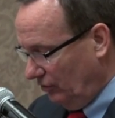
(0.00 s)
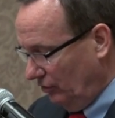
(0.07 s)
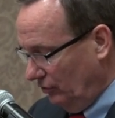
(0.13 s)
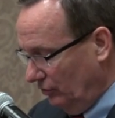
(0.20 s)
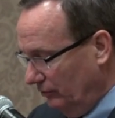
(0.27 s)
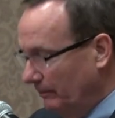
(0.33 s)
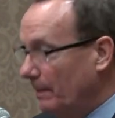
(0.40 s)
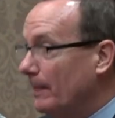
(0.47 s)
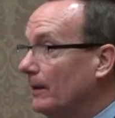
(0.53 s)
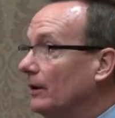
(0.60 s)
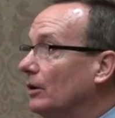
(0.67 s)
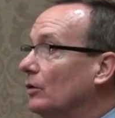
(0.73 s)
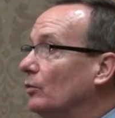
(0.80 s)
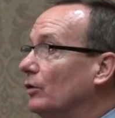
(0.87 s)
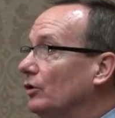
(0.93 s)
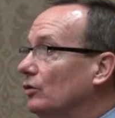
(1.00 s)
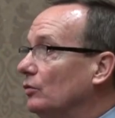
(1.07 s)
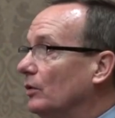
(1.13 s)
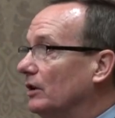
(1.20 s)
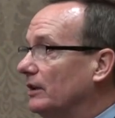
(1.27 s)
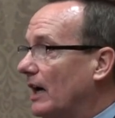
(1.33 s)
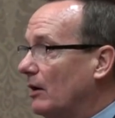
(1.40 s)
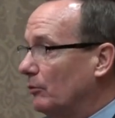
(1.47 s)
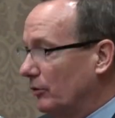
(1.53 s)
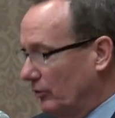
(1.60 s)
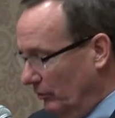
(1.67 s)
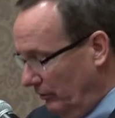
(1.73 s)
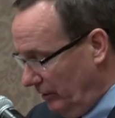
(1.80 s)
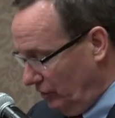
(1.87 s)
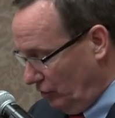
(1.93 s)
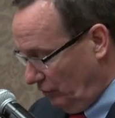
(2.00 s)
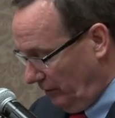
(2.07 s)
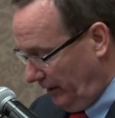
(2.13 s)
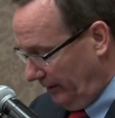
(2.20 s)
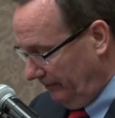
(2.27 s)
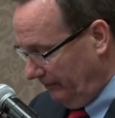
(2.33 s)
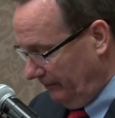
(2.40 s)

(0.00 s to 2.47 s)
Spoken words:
to when you went down with your injury.